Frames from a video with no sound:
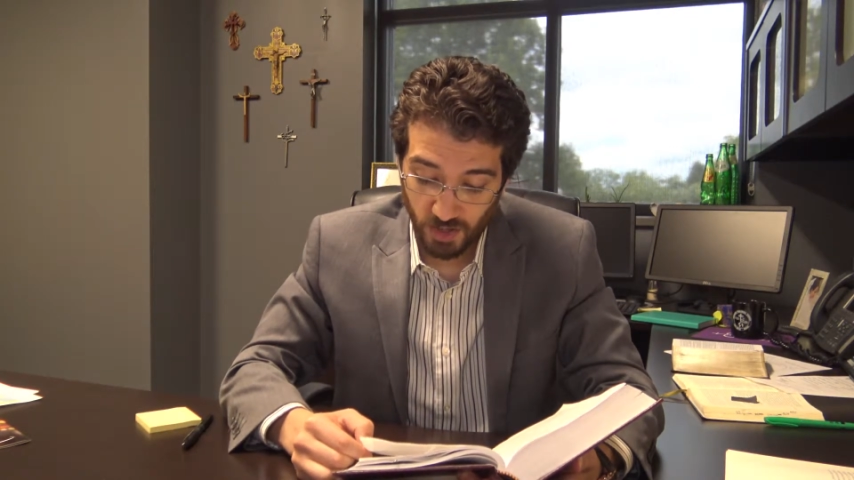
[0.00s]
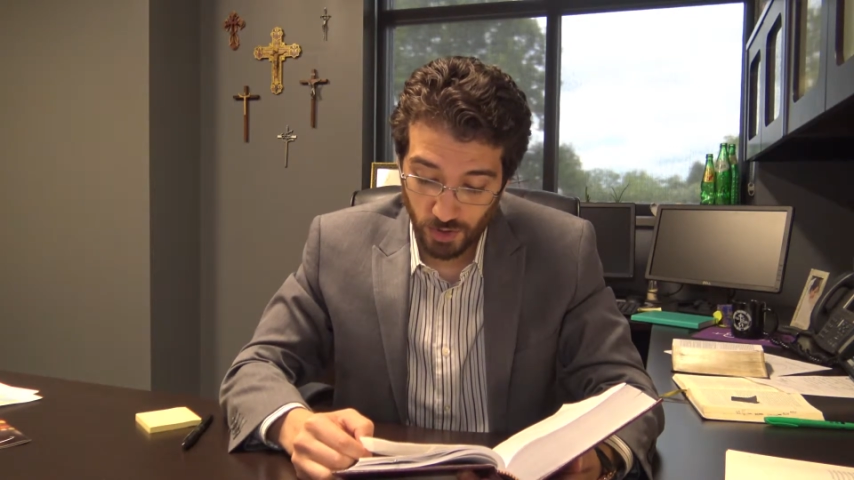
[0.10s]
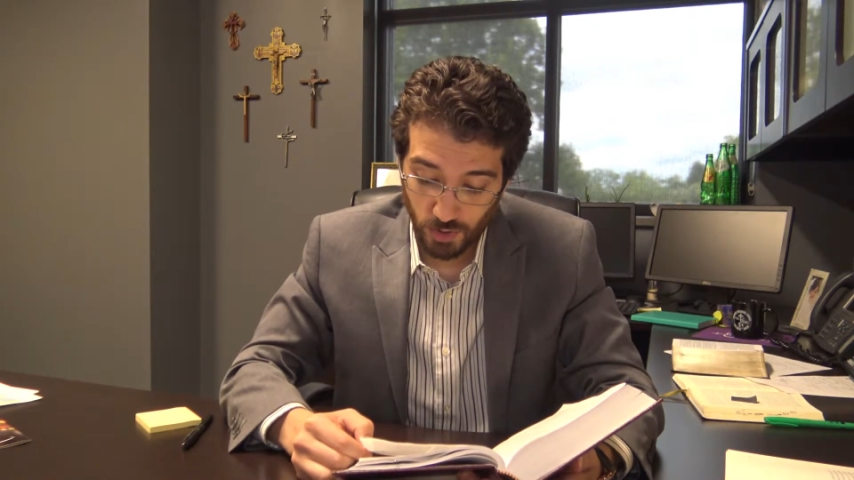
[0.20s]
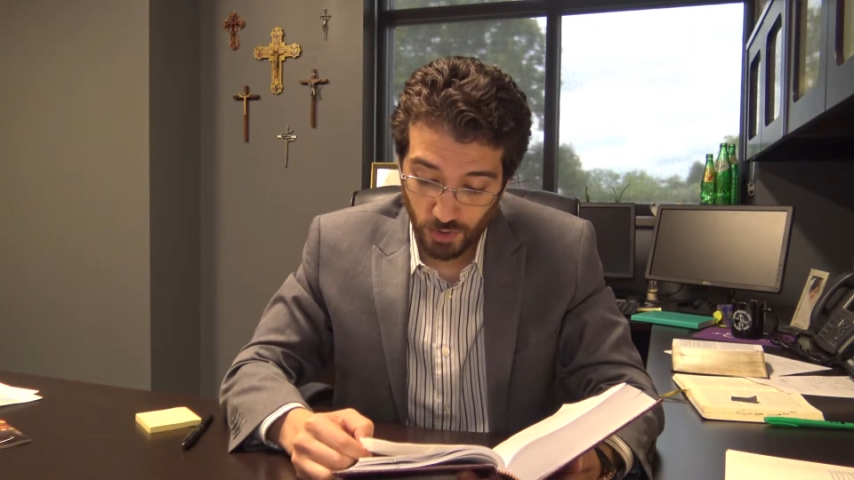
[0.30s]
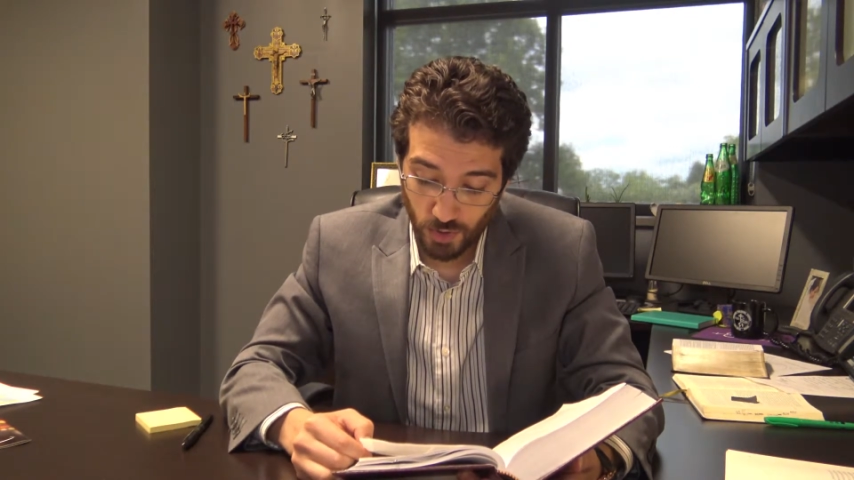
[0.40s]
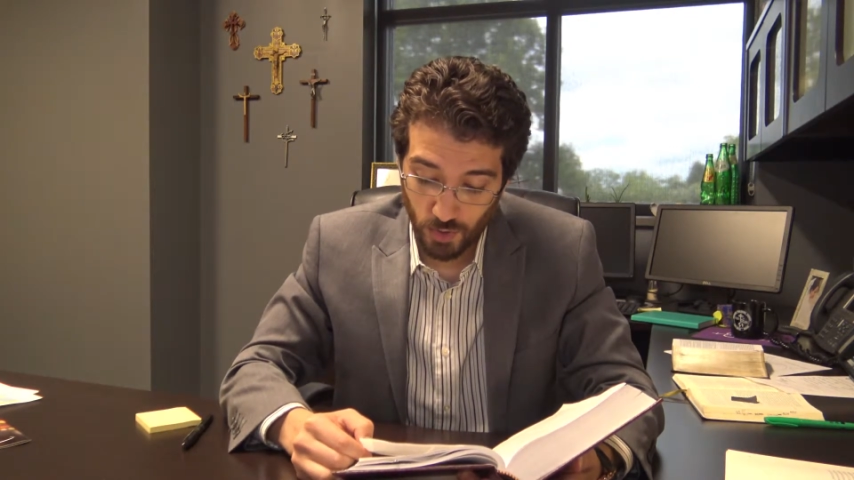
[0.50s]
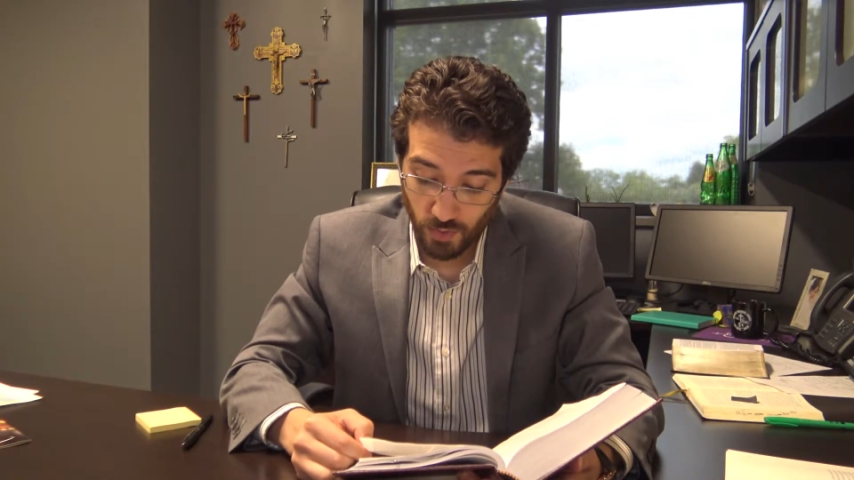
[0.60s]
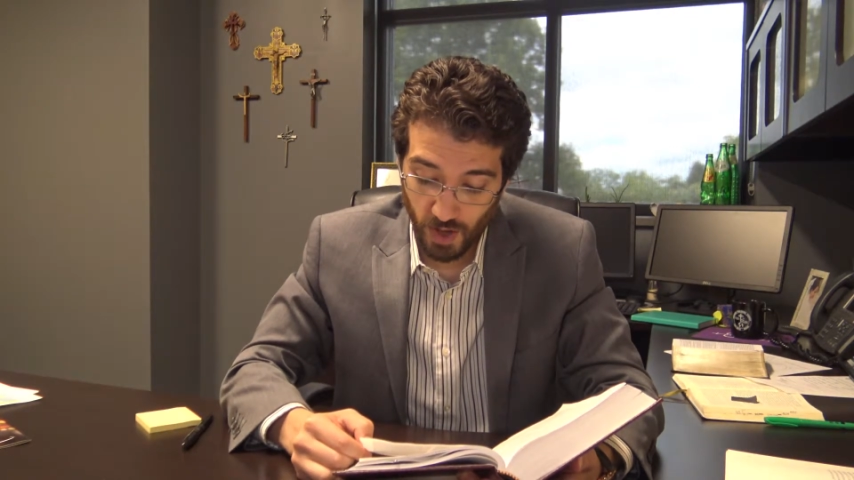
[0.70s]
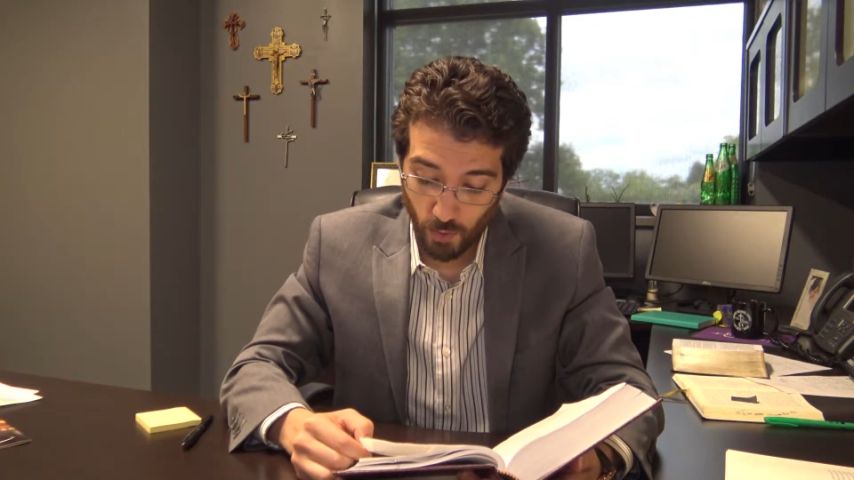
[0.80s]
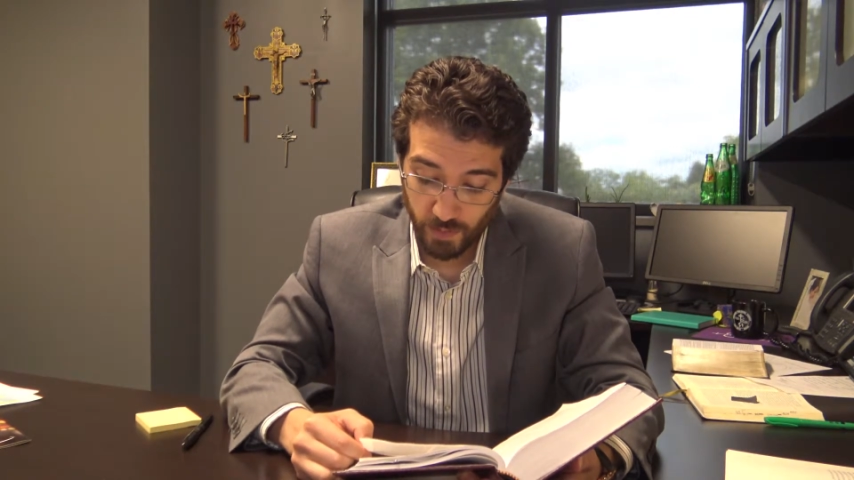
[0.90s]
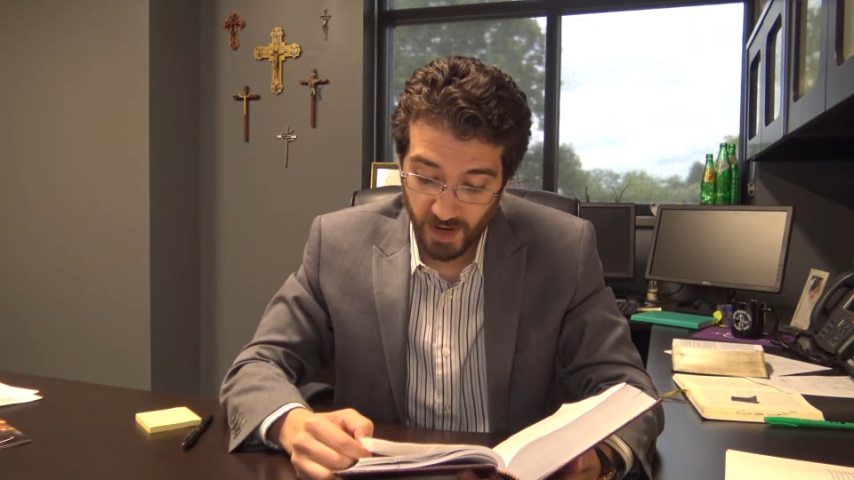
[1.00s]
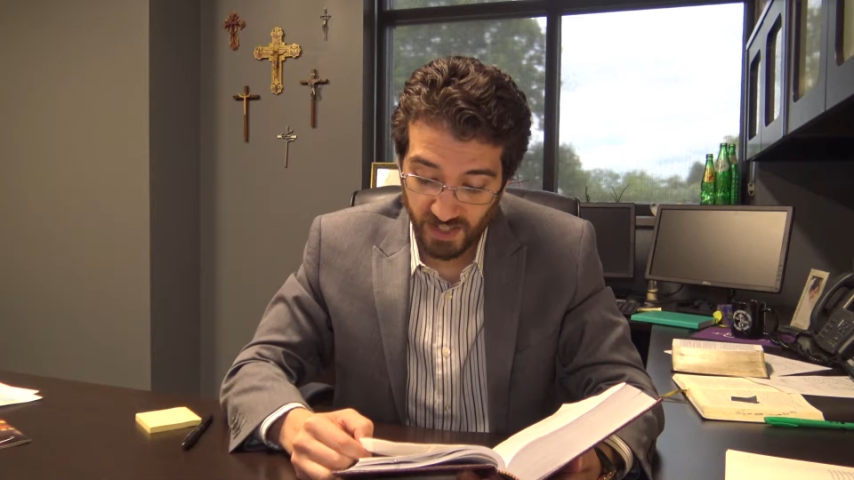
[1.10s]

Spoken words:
do you do that we may